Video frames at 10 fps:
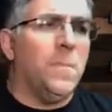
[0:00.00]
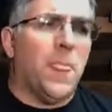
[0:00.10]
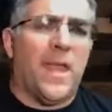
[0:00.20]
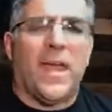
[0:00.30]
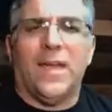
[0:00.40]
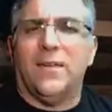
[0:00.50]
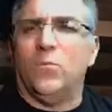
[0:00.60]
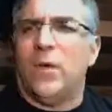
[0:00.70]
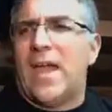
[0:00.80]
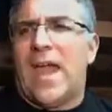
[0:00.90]
and
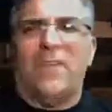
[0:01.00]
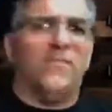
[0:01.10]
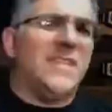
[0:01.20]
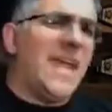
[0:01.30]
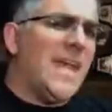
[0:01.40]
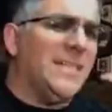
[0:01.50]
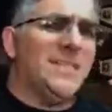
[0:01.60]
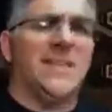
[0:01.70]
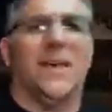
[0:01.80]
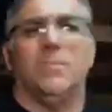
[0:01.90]
we have
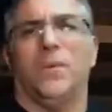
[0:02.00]
tents up,